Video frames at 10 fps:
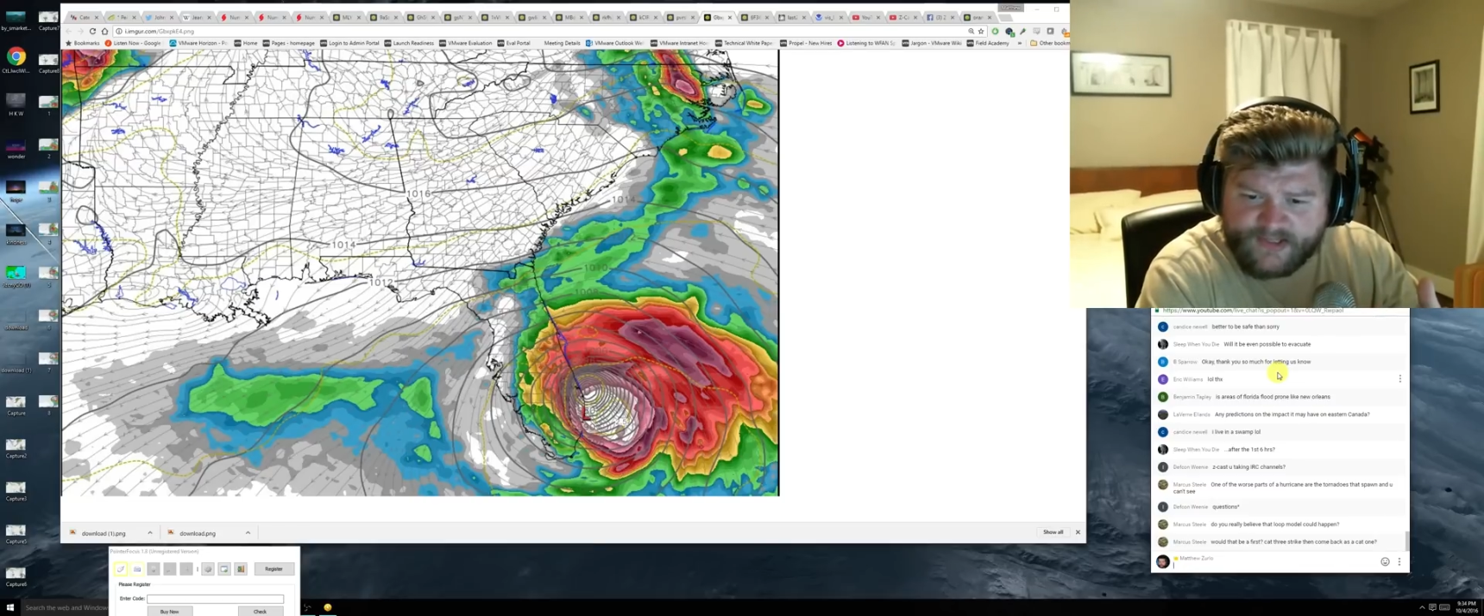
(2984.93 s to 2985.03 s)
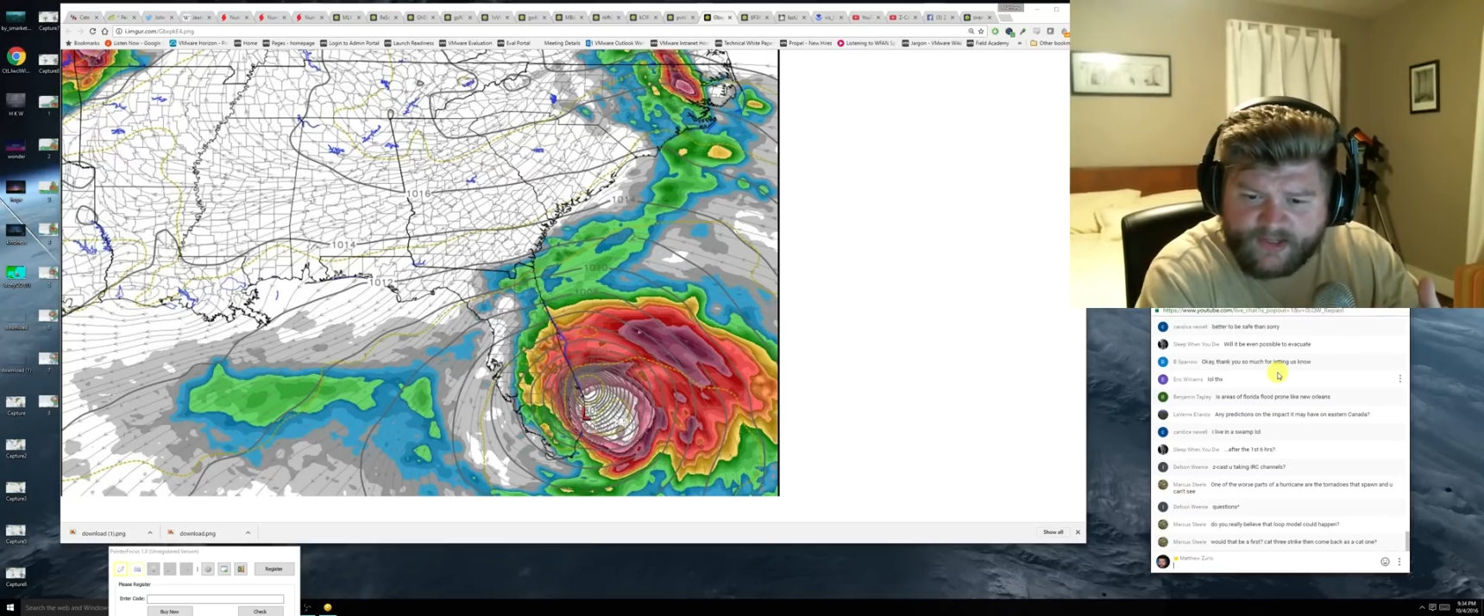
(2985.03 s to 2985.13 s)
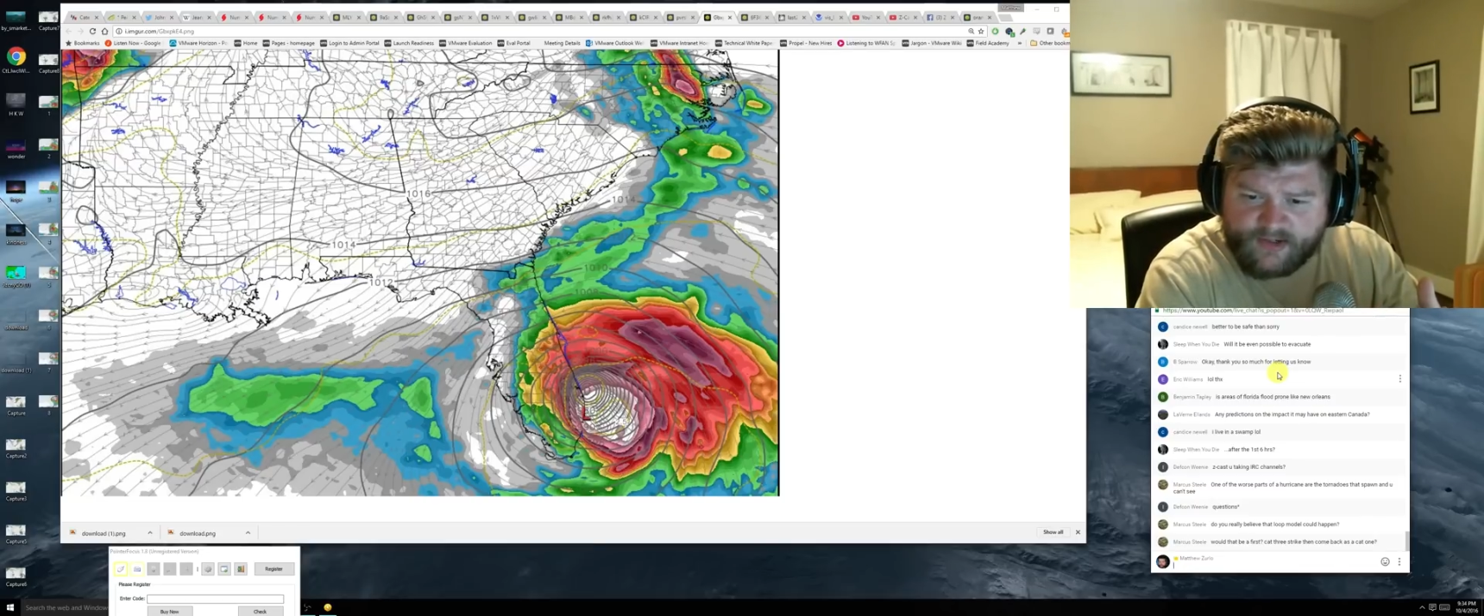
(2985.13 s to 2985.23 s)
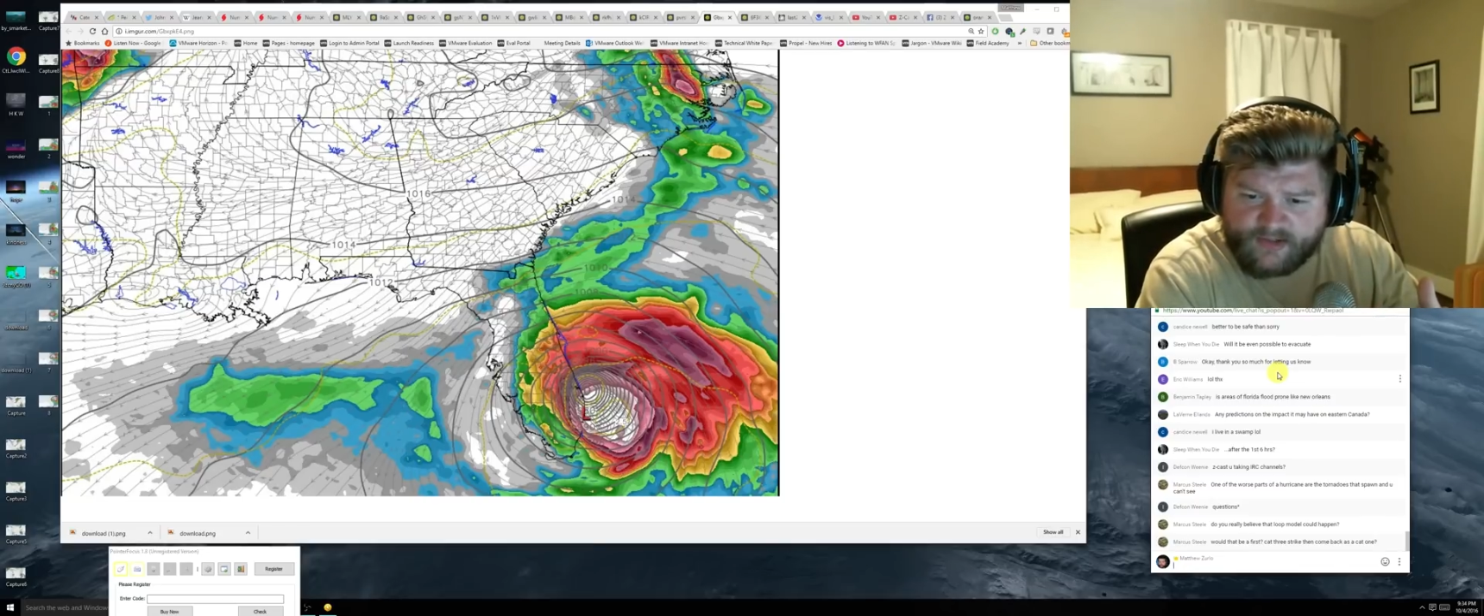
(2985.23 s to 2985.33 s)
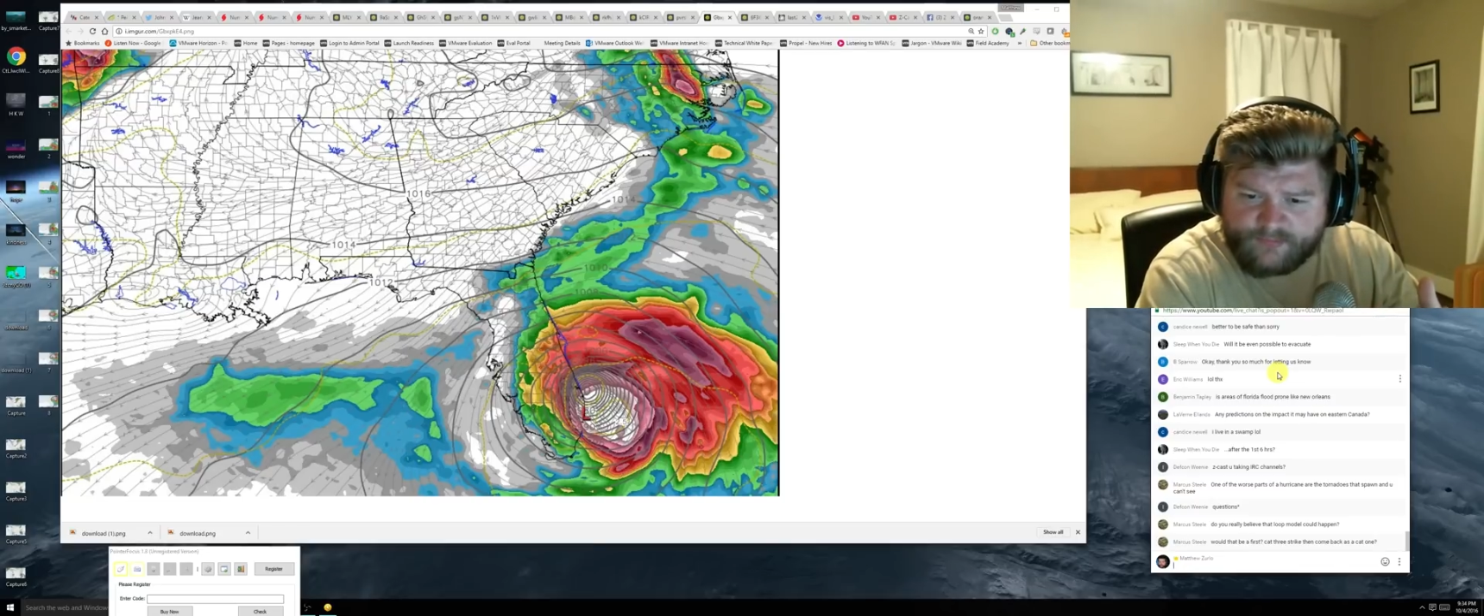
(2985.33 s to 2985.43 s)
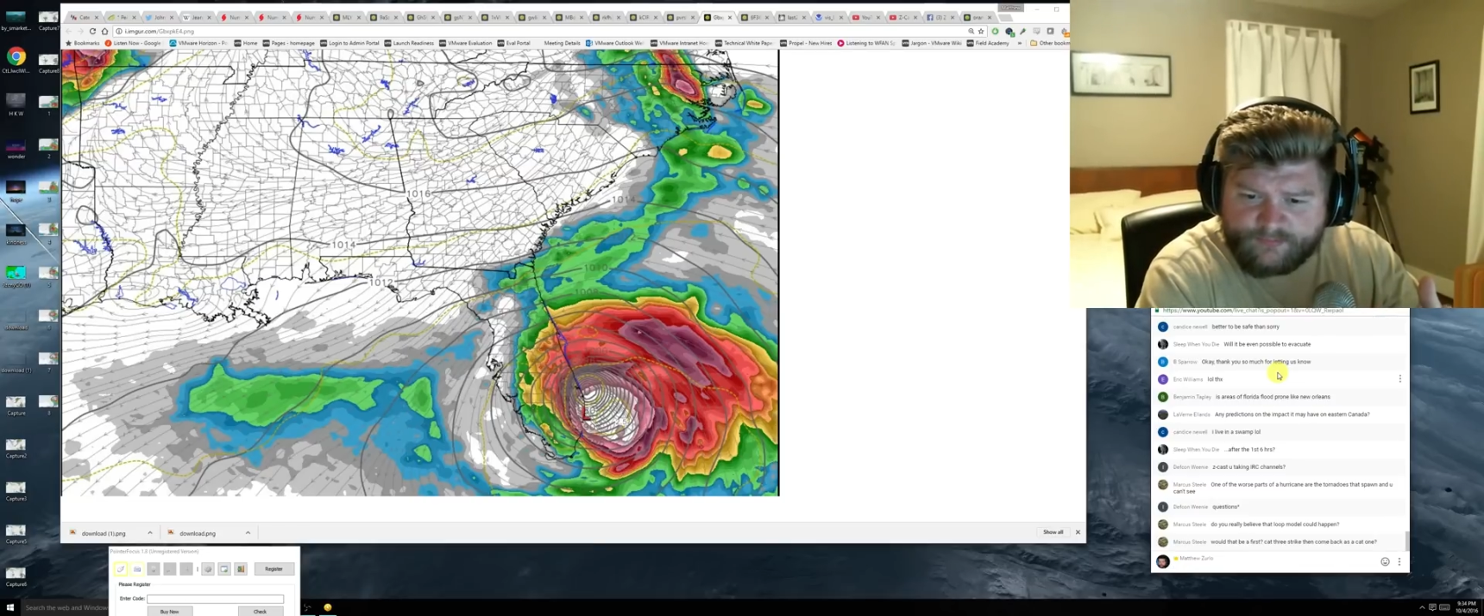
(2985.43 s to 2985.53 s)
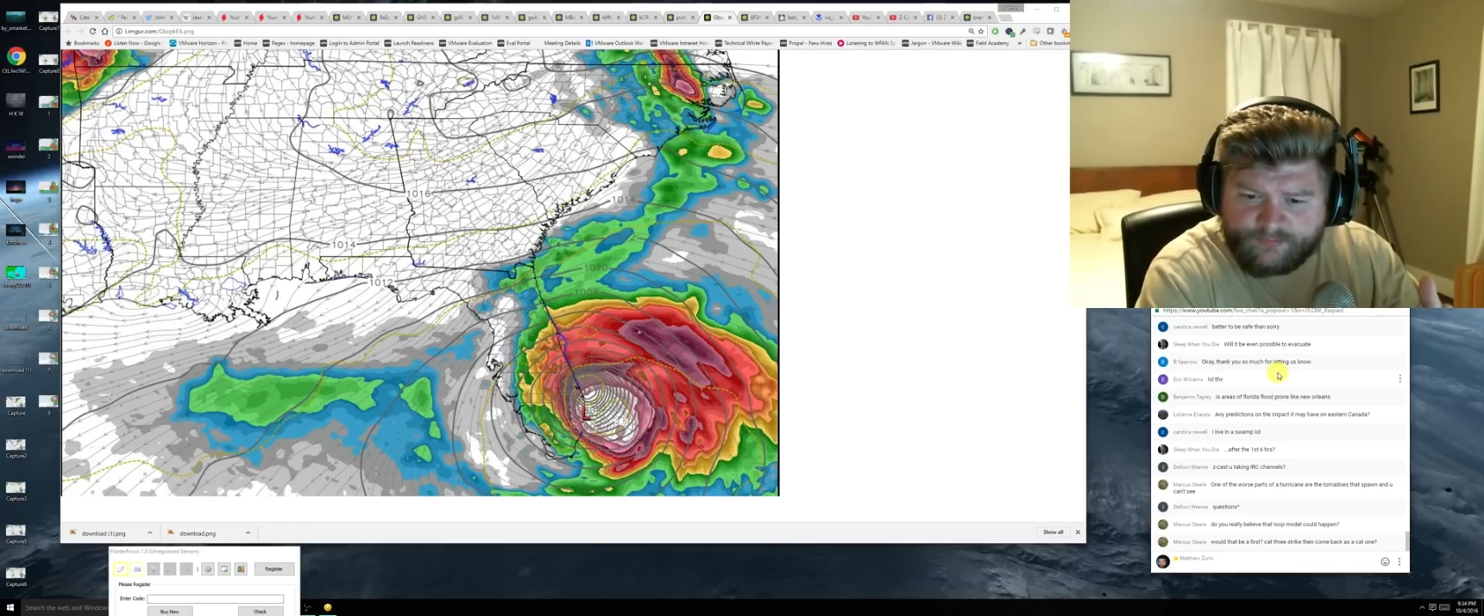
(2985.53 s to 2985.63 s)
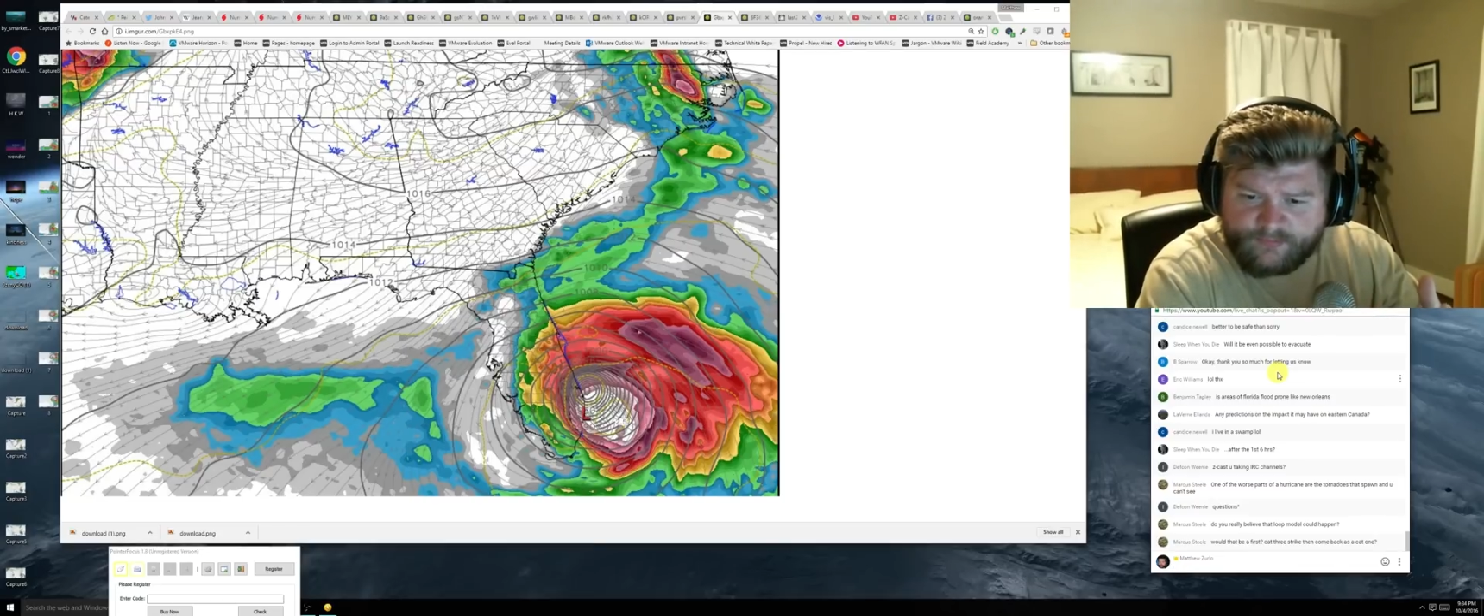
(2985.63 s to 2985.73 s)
that are